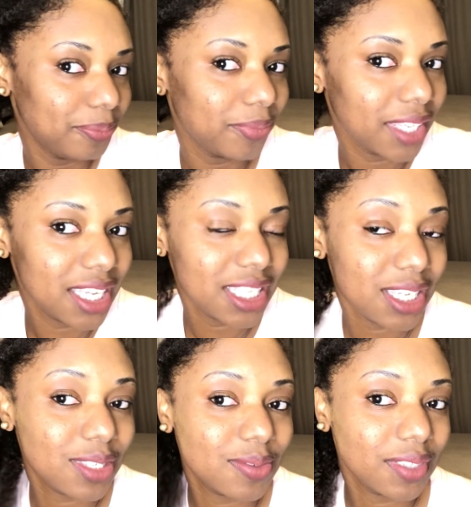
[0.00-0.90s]
This
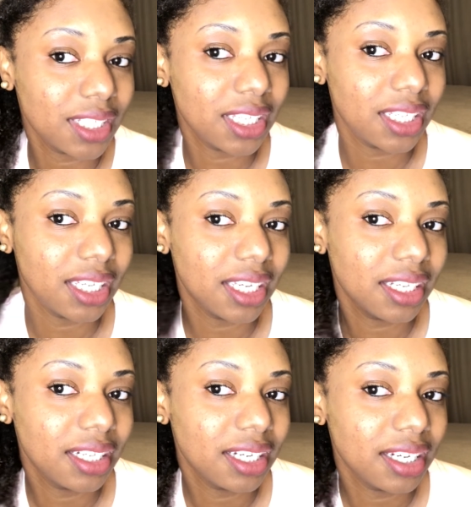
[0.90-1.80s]
looks really good.
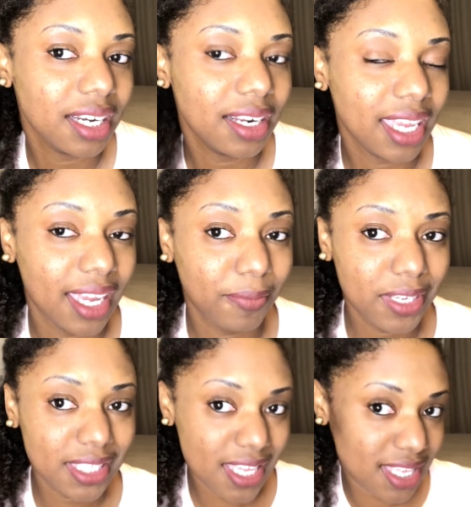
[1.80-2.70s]
Can we
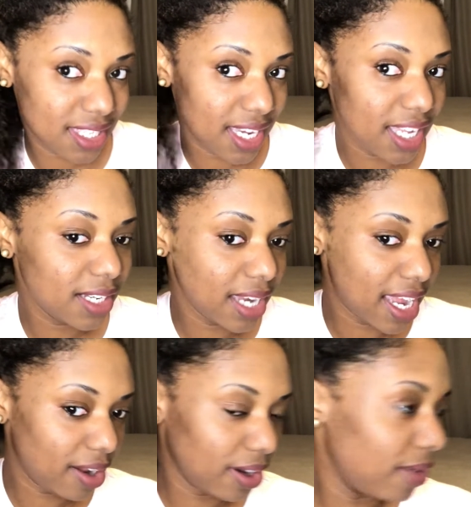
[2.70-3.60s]
see this color? I
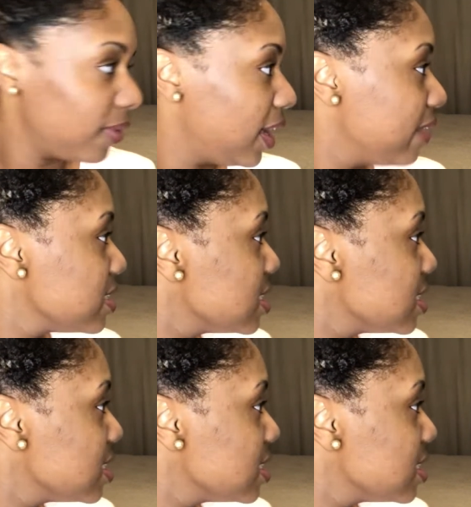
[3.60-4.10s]
don't know, we'll have to